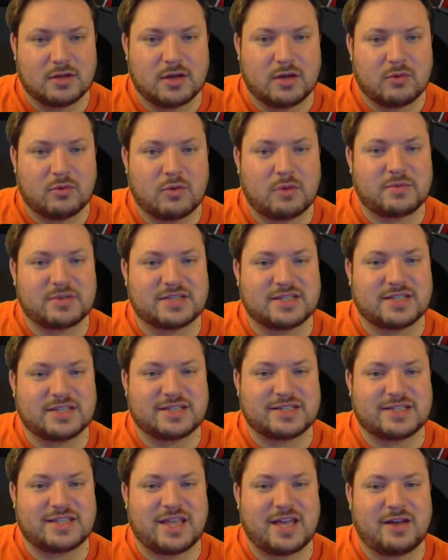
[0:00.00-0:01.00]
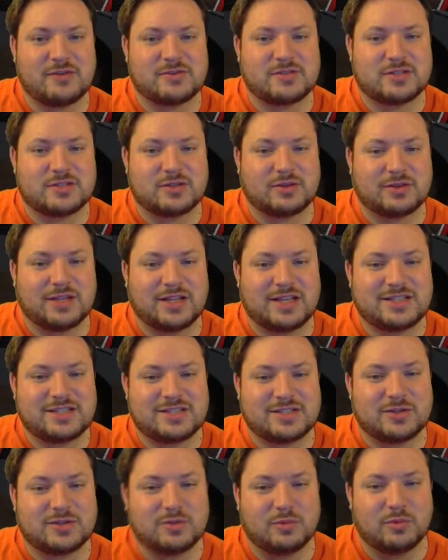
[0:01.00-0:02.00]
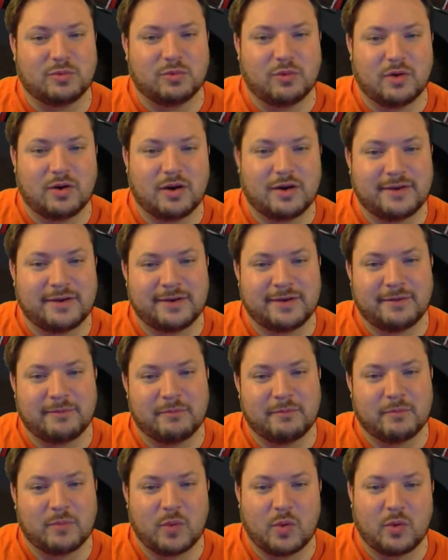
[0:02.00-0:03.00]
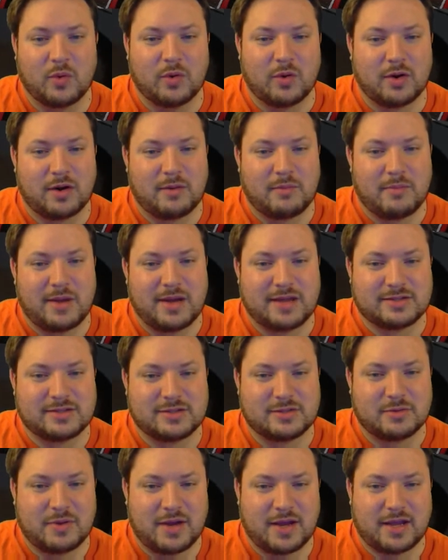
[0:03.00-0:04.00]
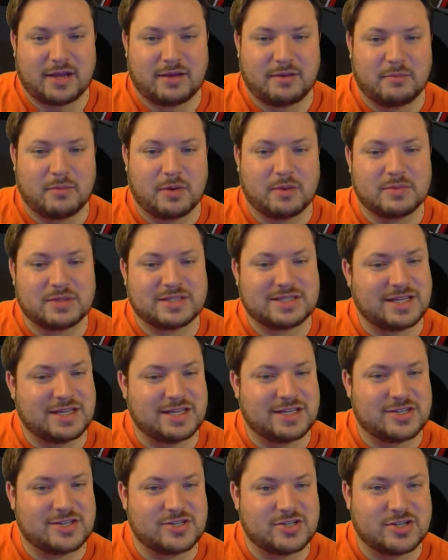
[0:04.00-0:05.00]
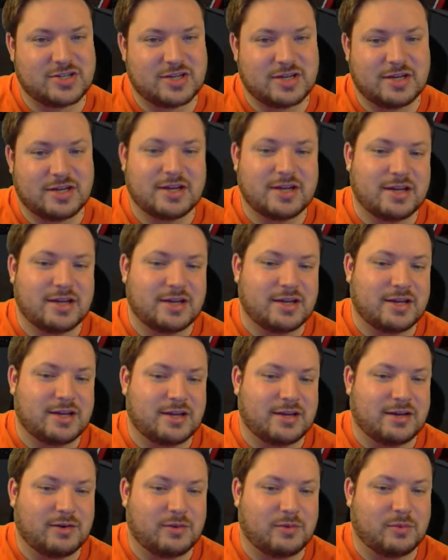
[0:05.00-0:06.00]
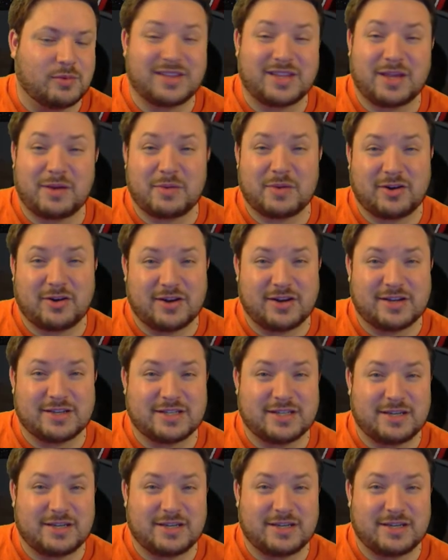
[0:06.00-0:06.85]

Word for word: We're up to six thousand, so let's do one more Master Pack, Moment's Edge. Wouldn't that be crazy